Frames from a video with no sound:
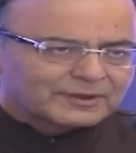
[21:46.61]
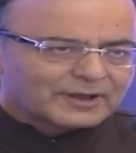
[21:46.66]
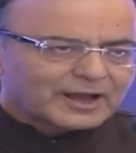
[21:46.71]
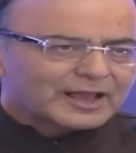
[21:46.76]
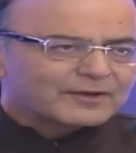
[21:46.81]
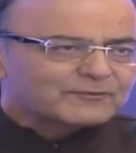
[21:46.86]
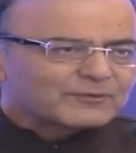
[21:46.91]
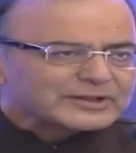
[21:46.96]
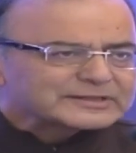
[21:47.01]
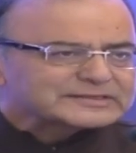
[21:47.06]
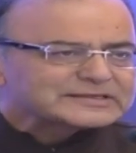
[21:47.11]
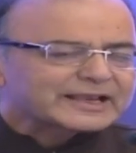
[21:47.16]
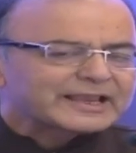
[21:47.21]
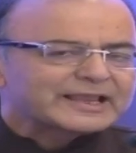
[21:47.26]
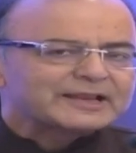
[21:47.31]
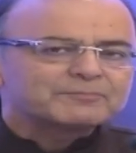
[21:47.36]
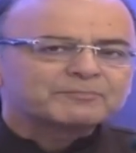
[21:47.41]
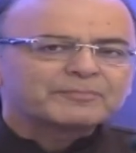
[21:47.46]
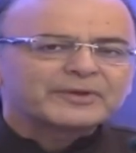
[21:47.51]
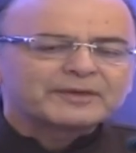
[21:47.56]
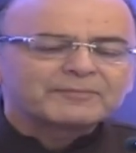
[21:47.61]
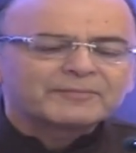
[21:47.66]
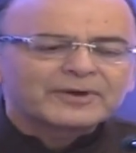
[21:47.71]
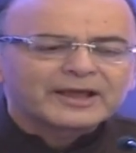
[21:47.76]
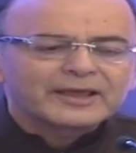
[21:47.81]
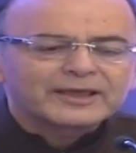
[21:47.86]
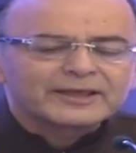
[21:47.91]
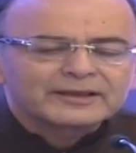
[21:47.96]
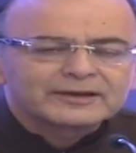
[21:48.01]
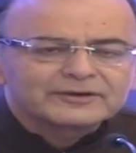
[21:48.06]
I once again pay
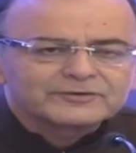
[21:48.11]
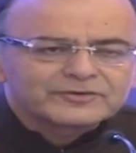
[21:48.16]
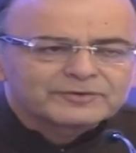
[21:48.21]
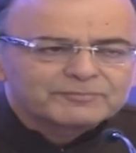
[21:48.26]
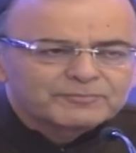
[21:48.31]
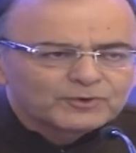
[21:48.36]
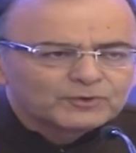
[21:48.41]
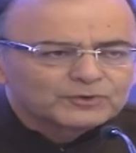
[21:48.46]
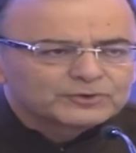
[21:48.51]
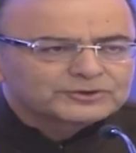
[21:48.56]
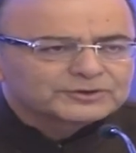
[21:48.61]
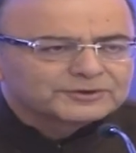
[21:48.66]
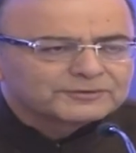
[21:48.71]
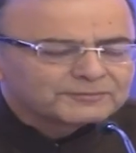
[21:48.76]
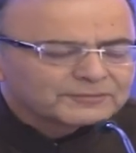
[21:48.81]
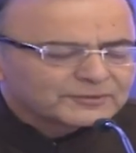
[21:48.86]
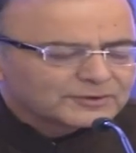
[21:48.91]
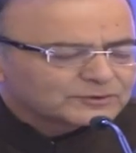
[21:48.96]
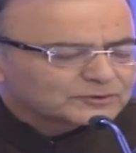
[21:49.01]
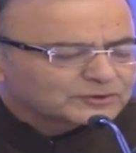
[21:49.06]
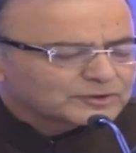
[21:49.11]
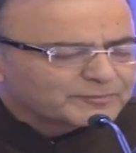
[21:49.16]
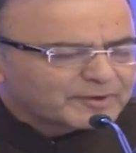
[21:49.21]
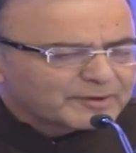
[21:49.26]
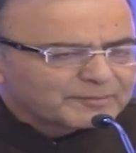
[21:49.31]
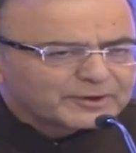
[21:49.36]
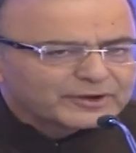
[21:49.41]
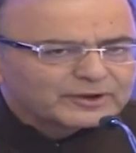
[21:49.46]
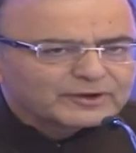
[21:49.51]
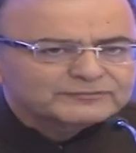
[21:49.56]
my tribute to the
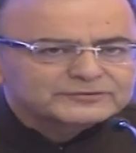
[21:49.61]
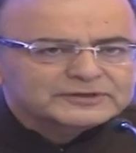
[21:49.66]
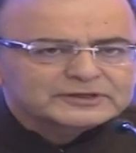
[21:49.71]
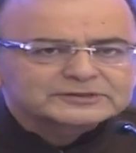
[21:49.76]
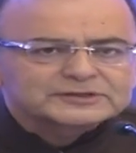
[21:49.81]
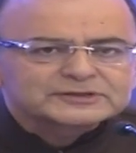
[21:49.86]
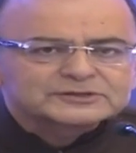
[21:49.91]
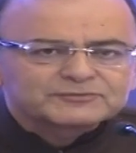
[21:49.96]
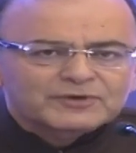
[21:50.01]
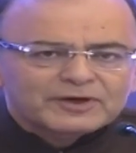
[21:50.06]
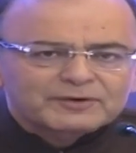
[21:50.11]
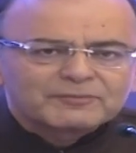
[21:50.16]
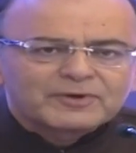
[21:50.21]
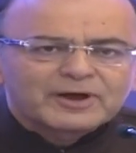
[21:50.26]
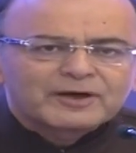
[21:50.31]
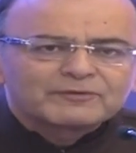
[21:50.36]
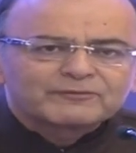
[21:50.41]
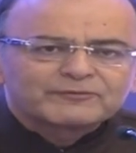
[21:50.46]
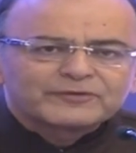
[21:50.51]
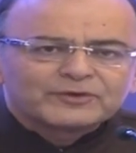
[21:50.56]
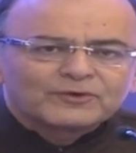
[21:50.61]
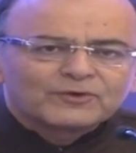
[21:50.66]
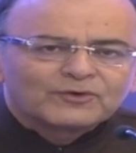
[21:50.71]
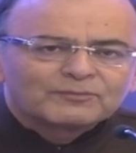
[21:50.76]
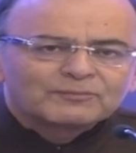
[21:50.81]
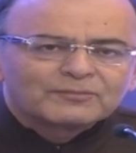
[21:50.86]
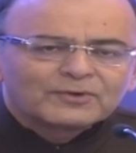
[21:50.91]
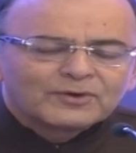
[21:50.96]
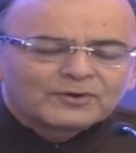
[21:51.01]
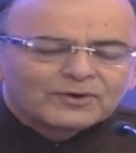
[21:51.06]
memory of Justice Verma, who we
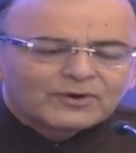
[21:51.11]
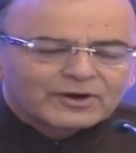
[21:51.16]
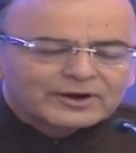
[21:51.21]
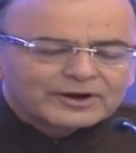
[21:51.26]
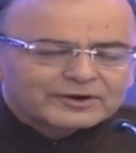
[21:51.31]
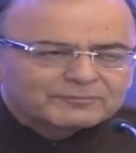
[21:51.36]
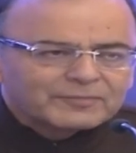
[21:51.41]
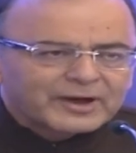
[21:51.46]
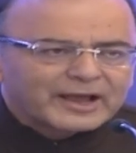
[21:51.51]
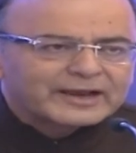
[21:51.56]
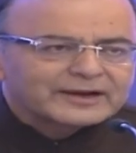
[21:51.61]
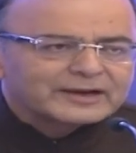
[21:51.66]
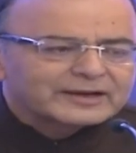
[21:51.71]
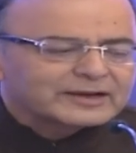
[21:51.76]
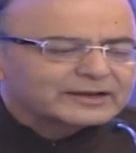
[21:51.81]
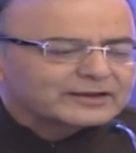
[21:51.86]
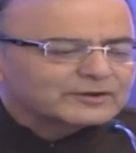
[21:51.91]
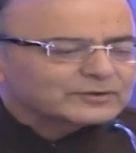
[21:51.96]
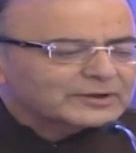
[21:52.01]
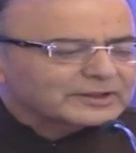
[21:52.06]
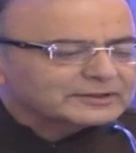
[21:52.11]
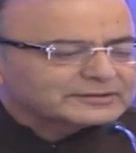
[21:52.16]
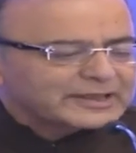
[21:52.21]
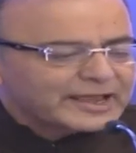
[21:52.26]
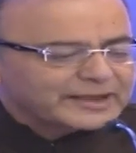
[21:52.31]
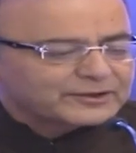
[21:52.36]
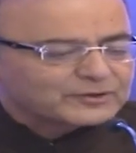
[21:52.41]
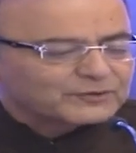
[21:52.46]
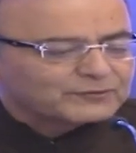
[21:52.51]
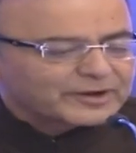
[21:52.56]
all admired, and I
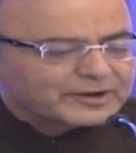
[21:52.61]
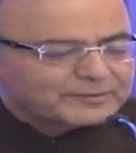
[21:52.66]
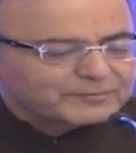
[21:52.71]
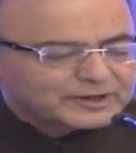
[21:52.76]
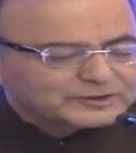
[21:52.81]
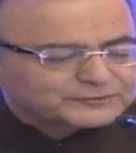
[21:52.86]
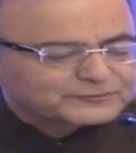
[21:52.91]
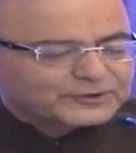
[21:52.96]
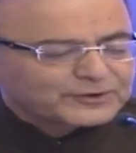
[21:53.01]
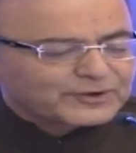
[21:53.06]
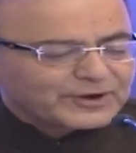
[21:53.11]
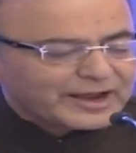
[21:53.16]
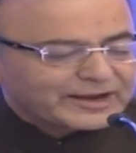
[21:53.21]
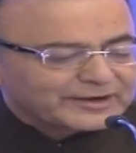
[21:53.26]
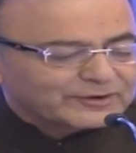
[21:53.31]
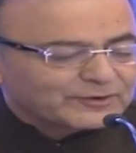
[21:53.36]
thank you very much for your kind